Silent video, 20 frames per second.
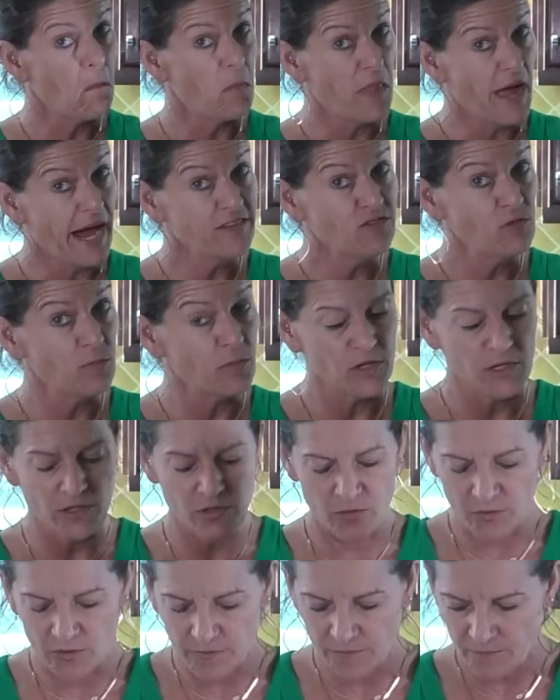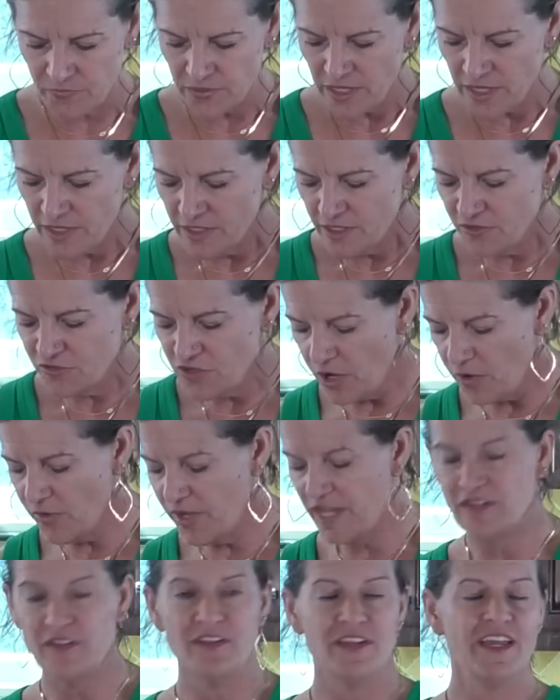That's pretty cool. So,
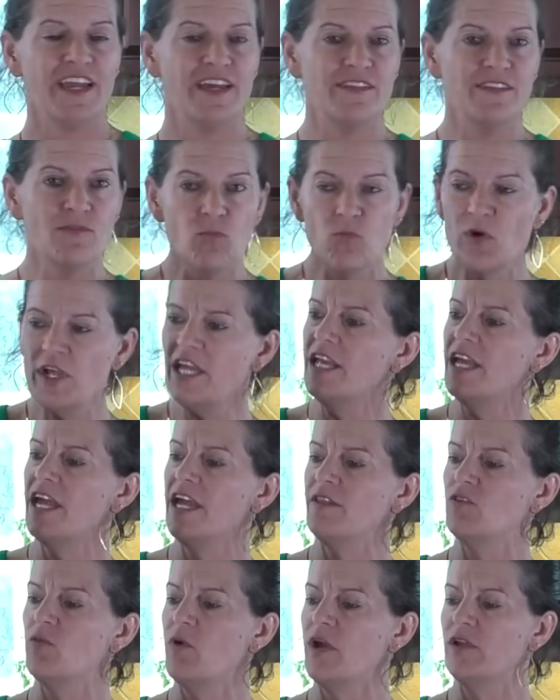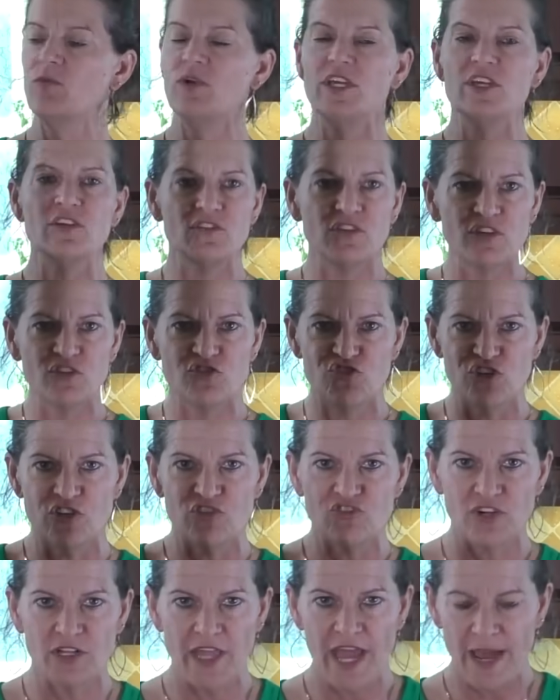and we get, the one we use is
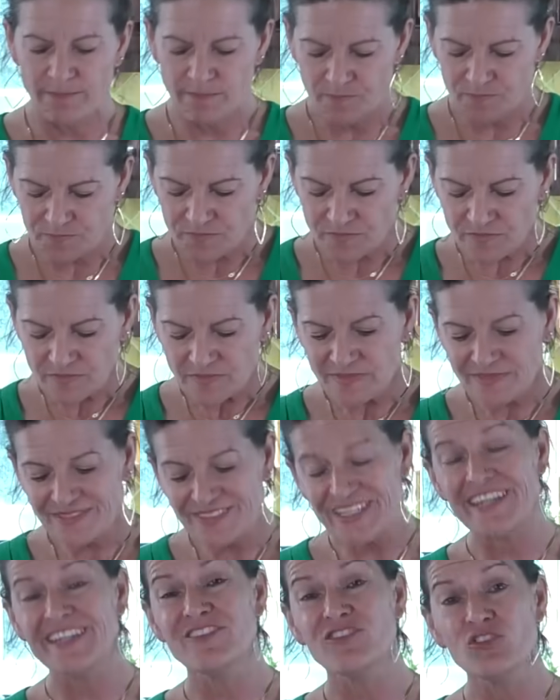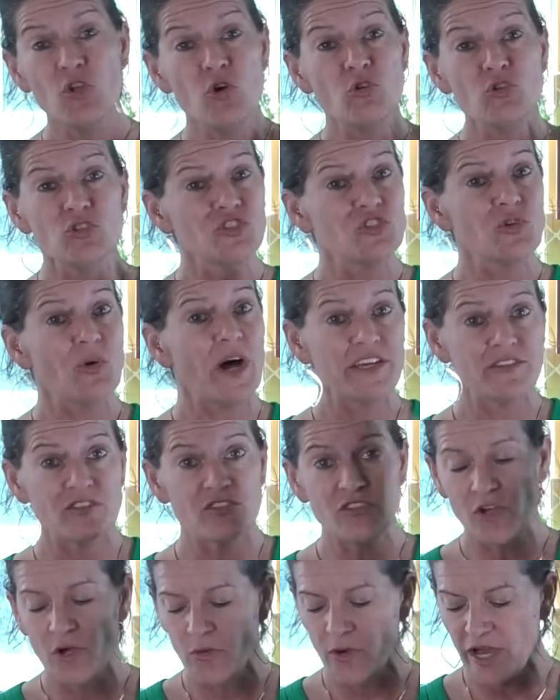Ginger Lab. It's local to us,
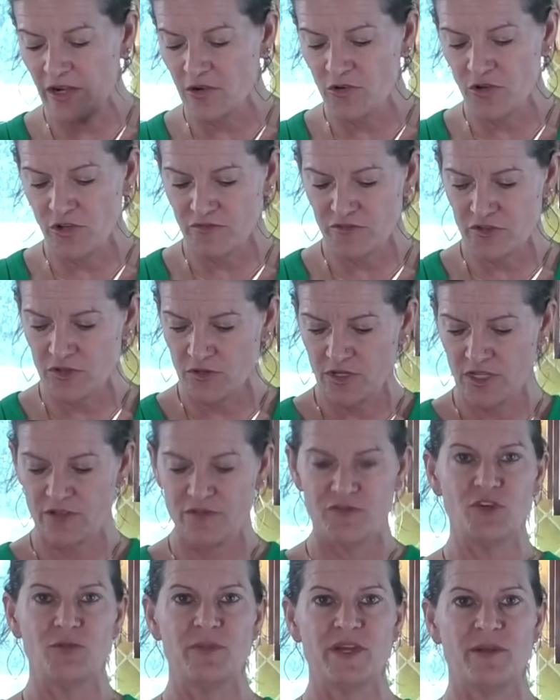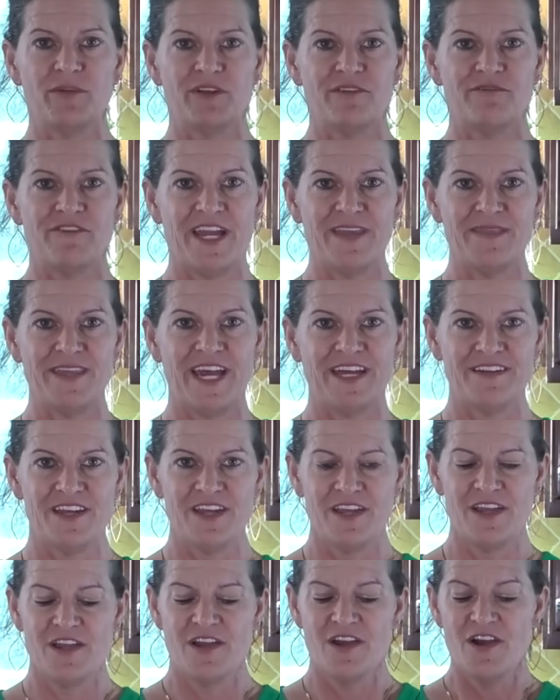so I don't know if you'll be able to find that.
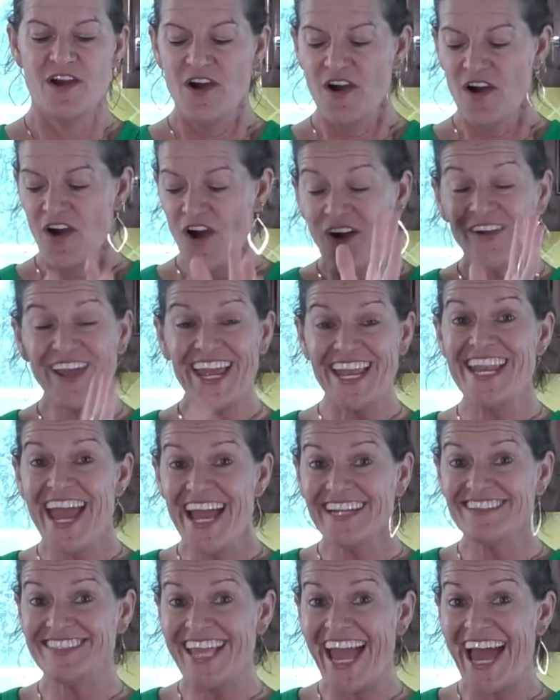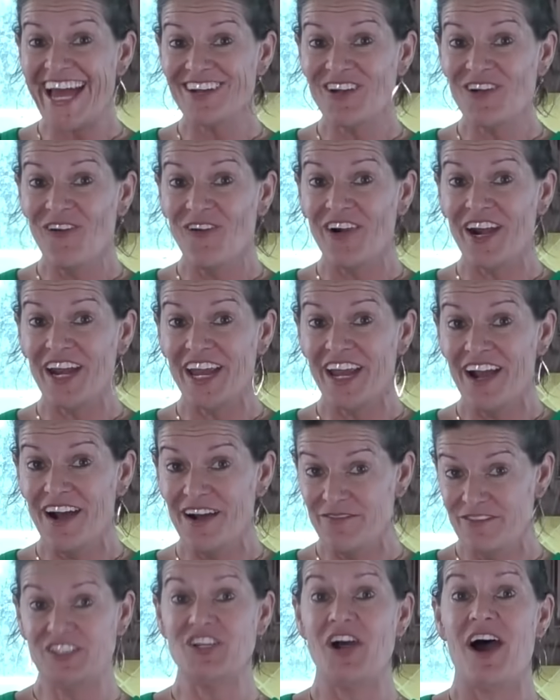Okay, next category
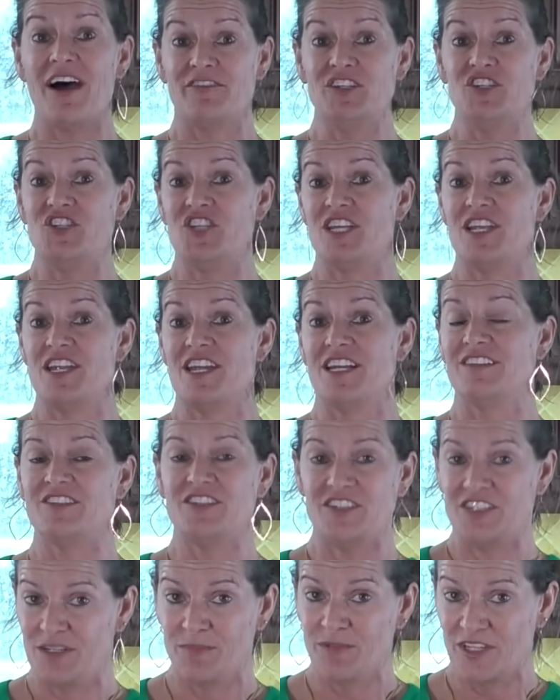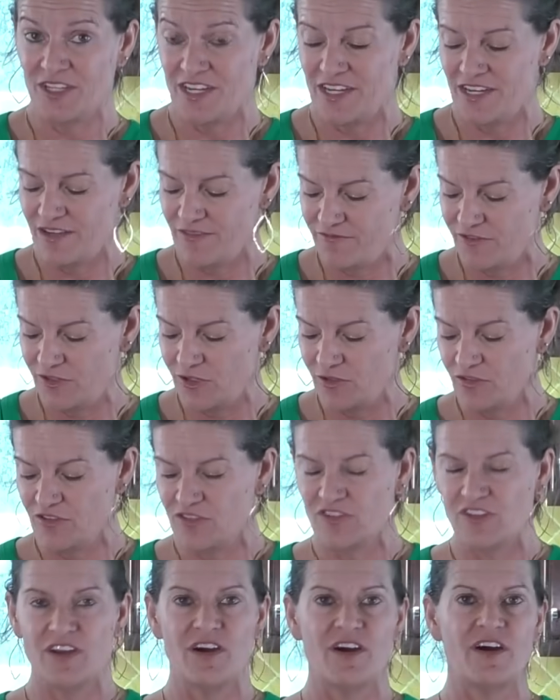of autophagy stimulating
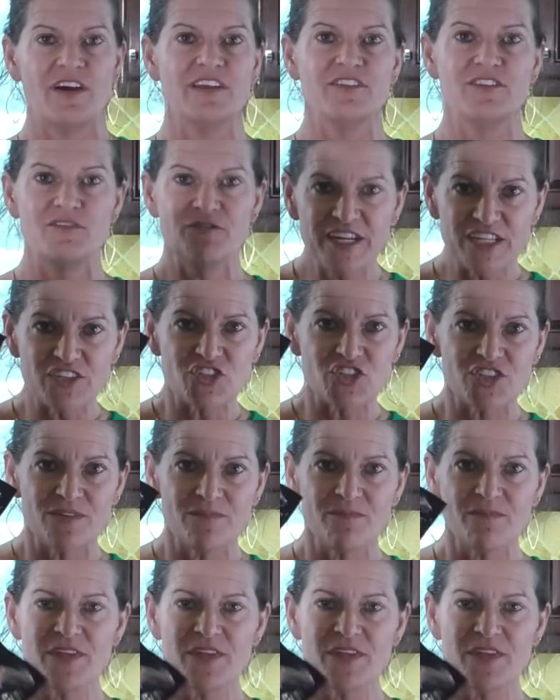foods is fish.